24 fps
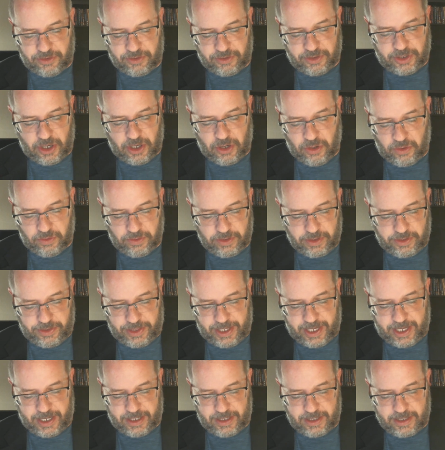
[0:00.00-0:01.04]
note
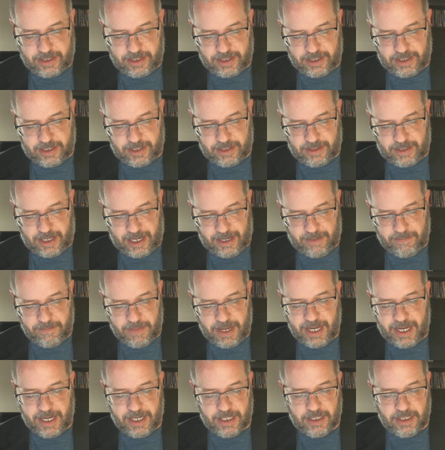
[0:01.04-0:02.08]
that I
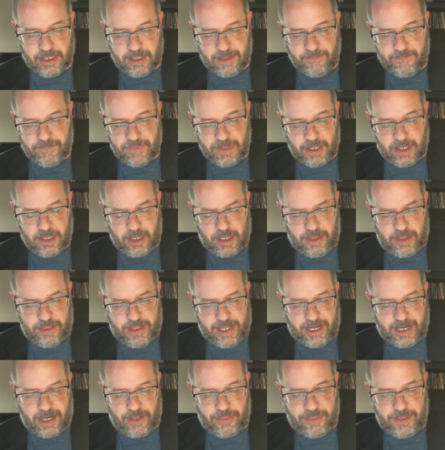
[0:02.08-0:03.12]
made that
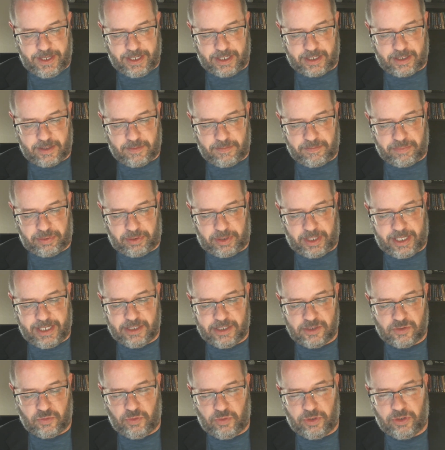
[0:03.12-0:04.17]
I think
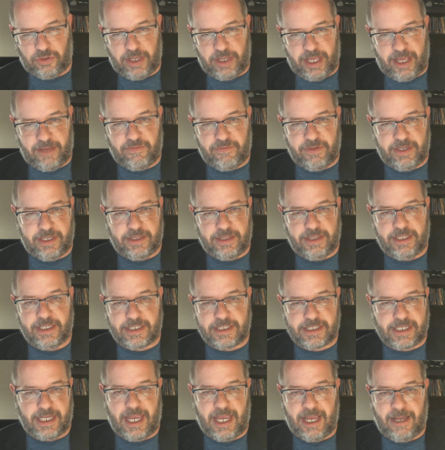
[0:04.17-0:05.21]
plays real heavy in this
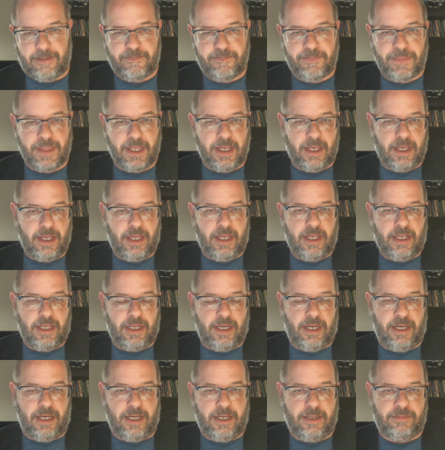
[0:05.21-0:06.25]
game.
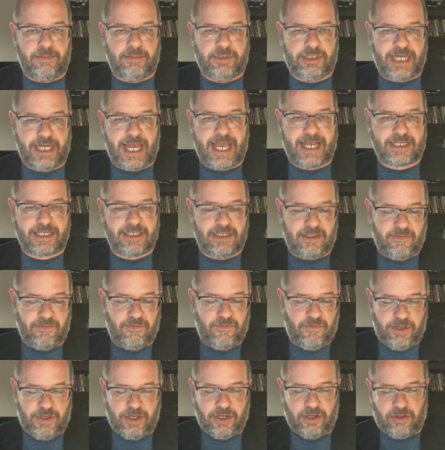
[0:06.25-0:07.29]

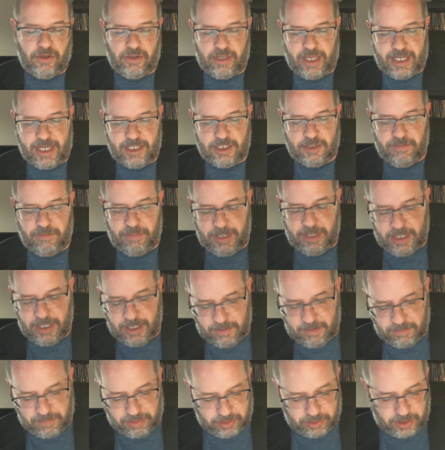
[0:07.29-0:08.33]
Jacksonville has
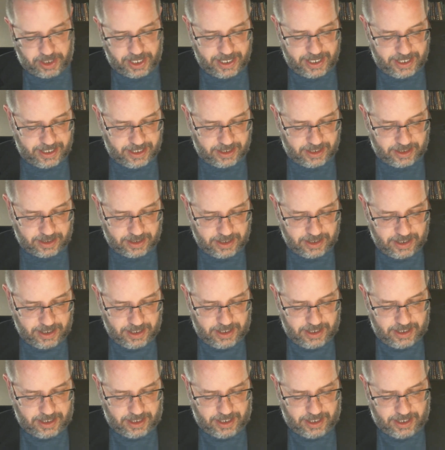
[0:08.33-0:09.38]
been playing
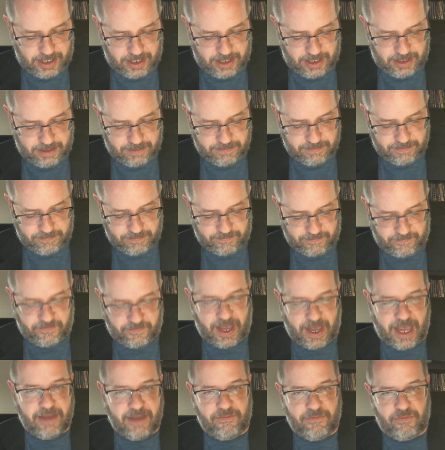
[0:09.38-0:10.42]

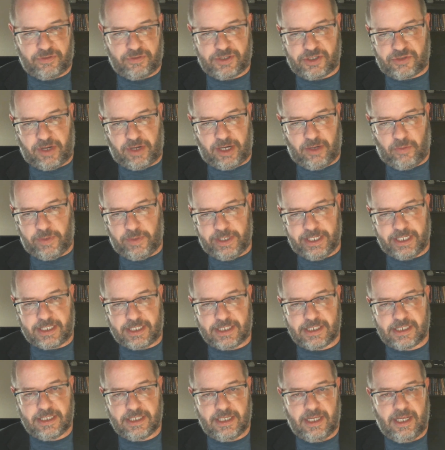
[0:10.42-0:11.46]
5 straight
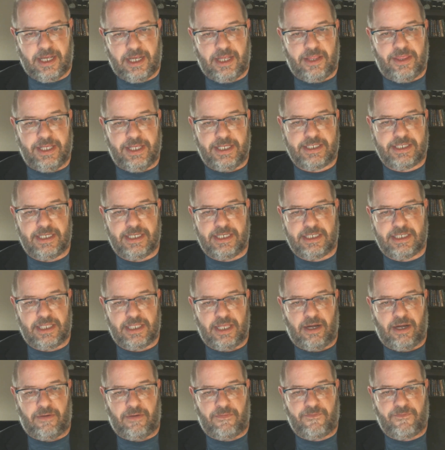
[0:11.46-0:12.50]
weeks. This is
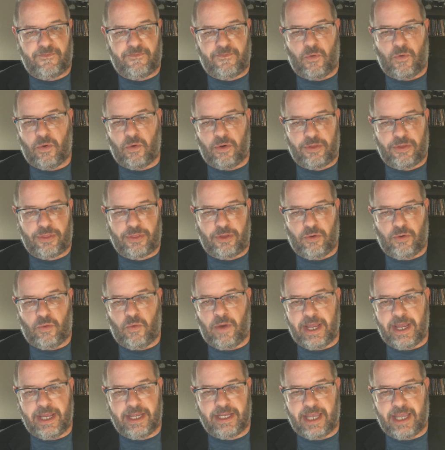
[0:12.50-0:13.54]
their 4th
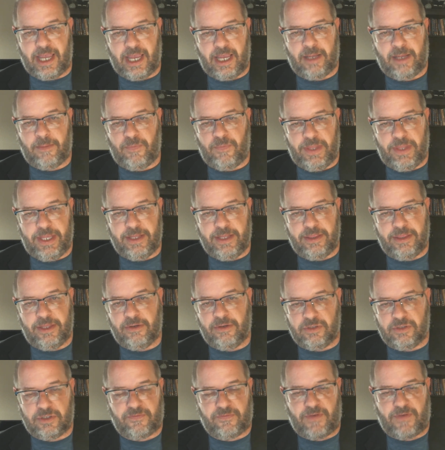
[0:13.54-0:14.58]
away game in
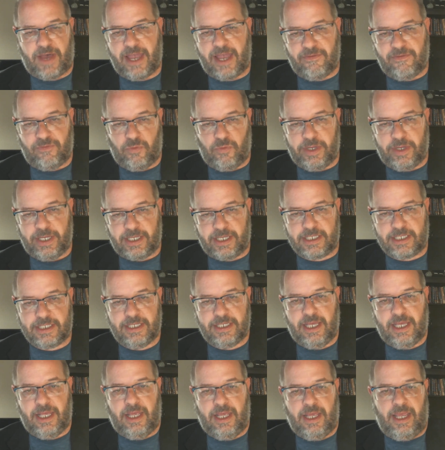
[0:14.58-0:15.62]
those 5 weeks,
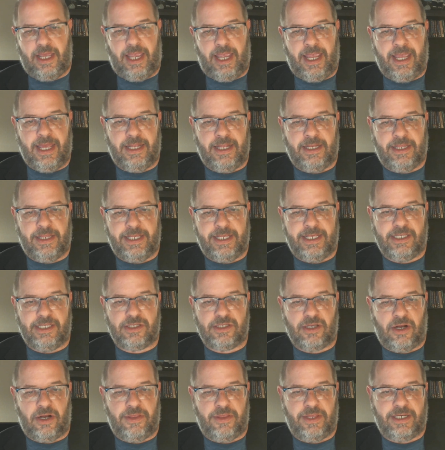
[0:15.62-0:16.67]
and these
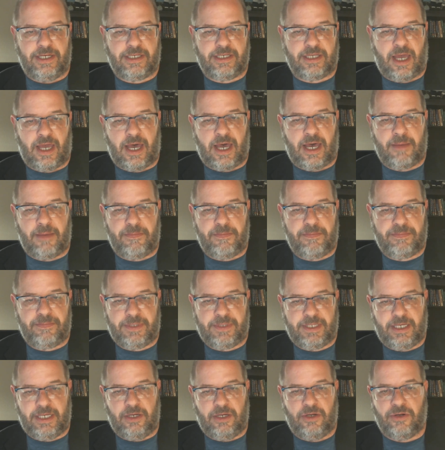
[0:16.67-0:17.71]
are the top
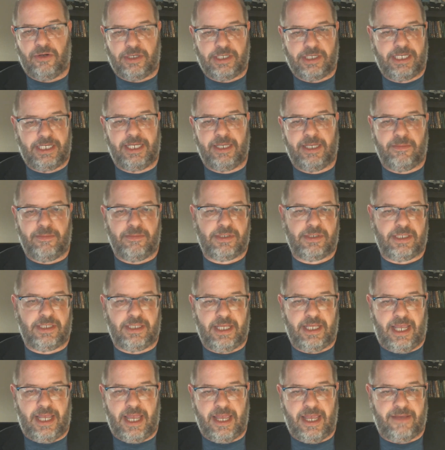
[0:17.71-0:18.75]
tier teams in
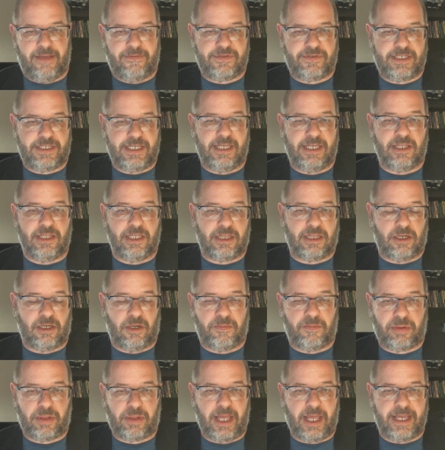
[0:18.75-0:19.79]
the AFC that they're
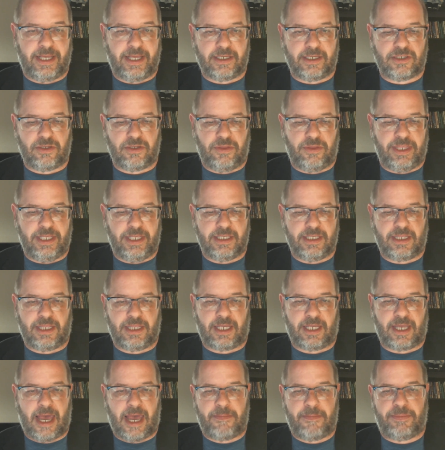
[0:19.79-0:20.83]
playing. So the
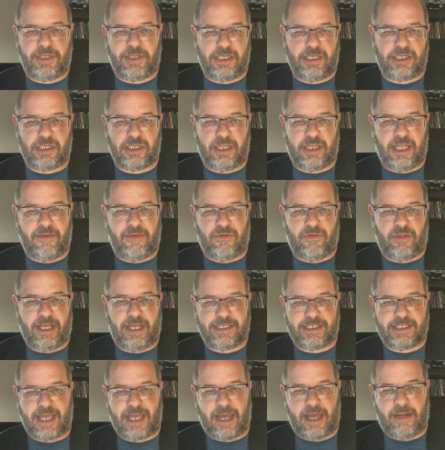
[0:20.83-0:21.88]
competition level
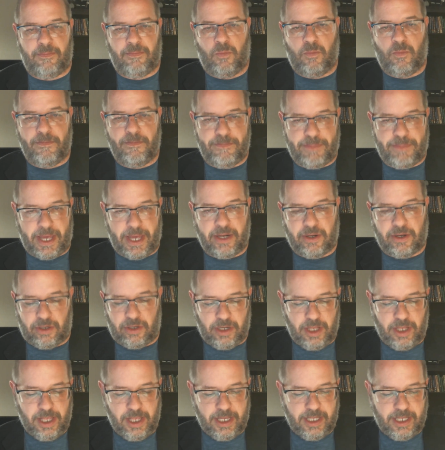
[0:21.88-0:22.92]
has gotten better.
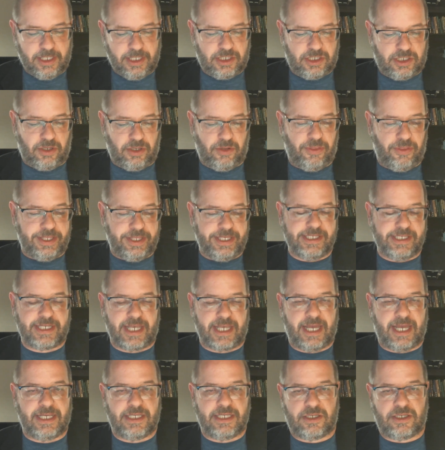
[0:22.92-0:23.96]
So these
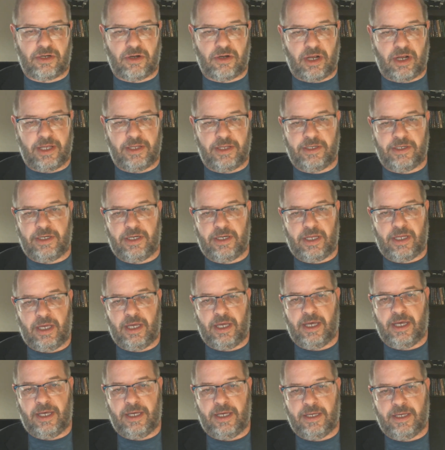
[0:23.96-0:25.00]
guys are
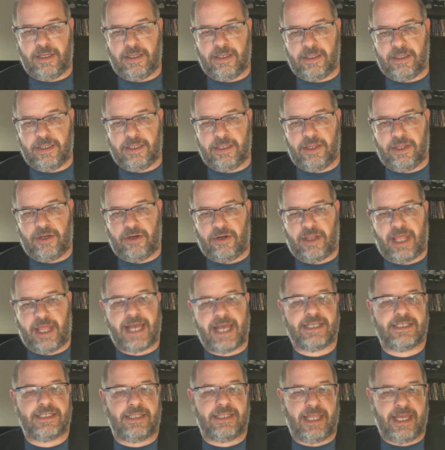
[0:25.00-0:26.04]
on their
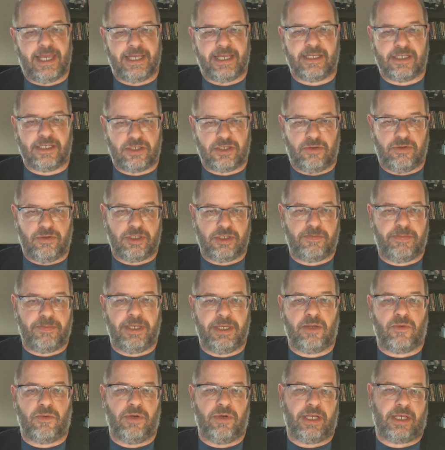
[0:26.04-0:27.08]
last legs, so to
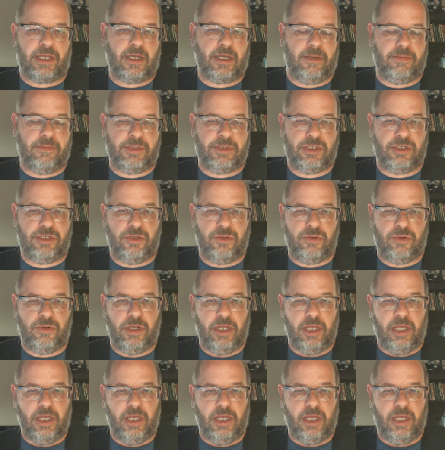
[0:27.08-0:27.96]
speak, when it comes to